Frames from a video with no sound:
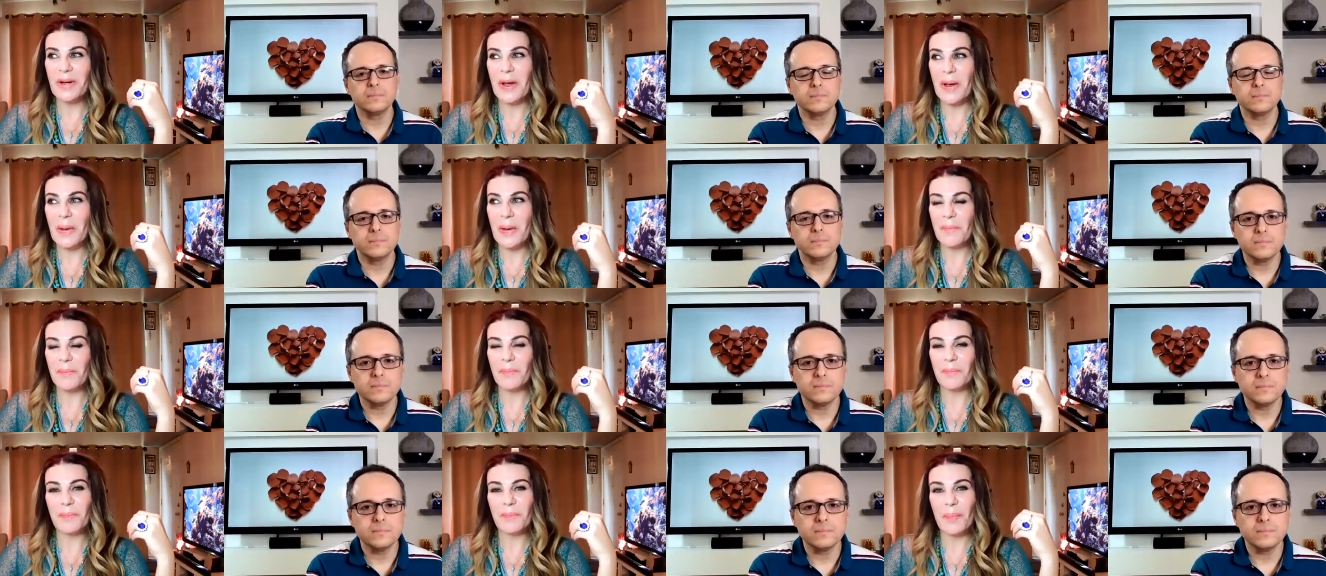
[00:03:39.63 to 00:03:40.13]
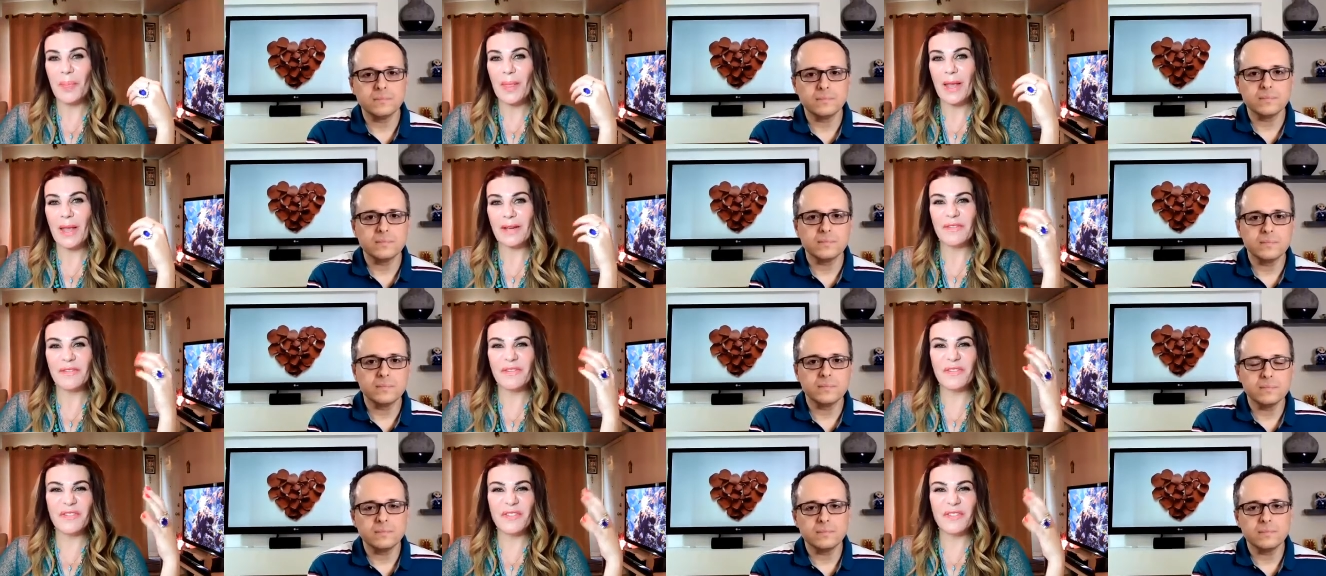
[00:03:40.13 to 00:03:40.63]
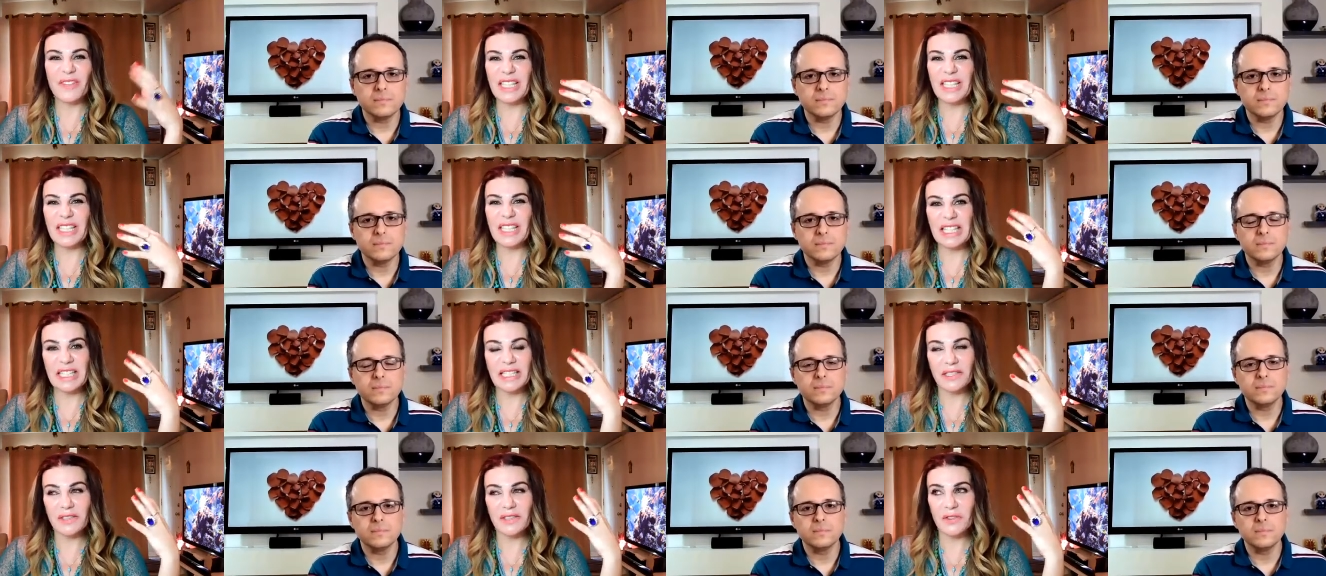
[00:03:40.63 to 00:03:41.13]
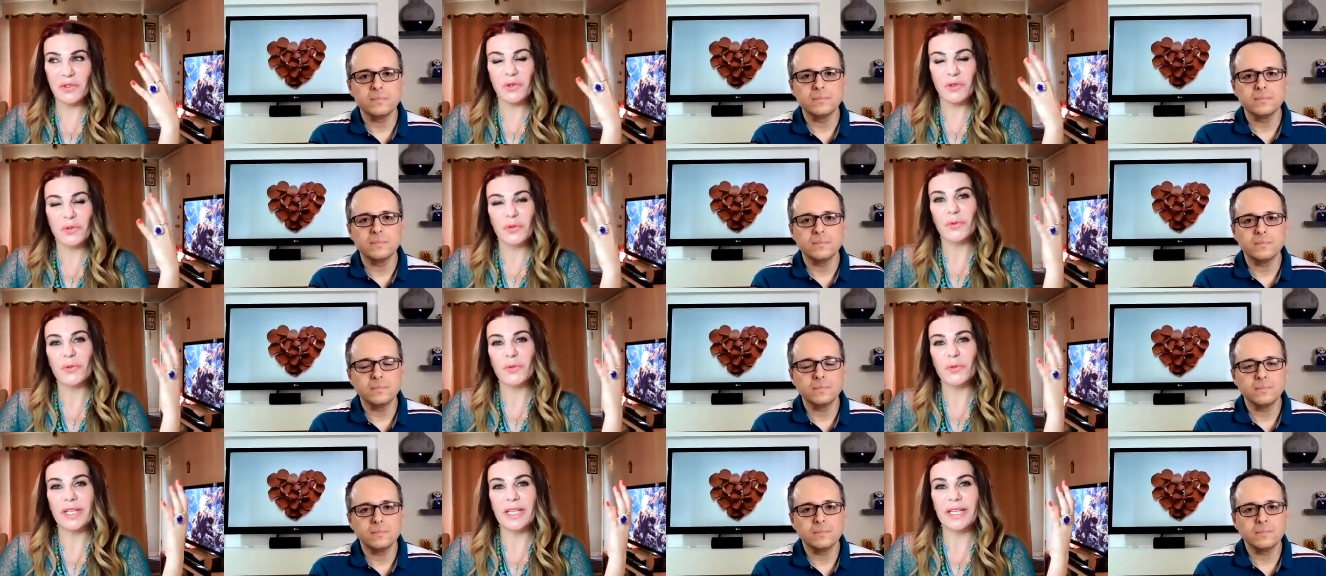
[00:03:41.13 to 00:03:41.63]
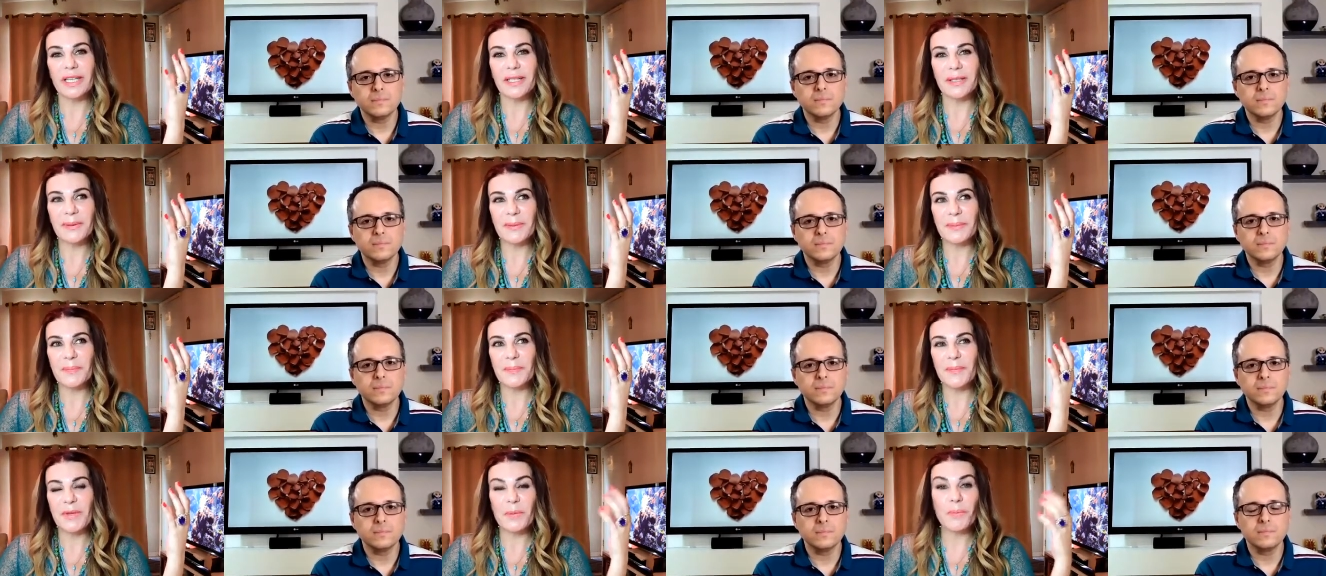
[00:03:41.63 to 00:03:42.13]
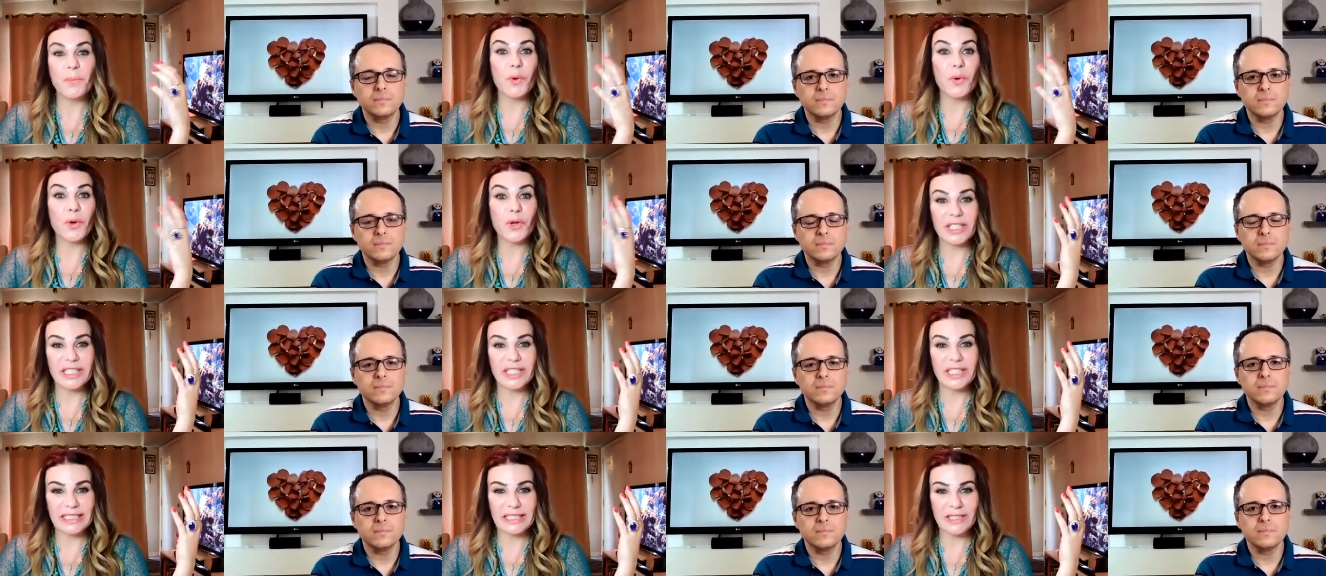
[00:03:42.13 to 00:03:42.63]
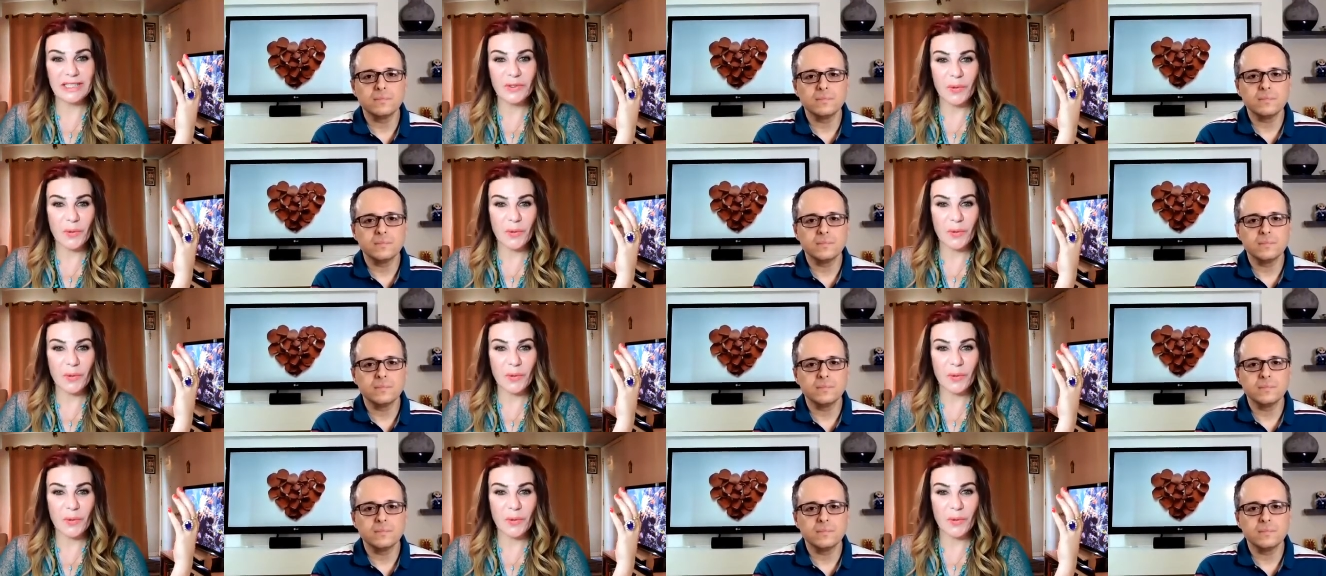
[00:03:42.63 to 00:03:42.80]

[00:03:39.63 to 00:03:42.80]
Speaker 1: Um, feeling too um, important,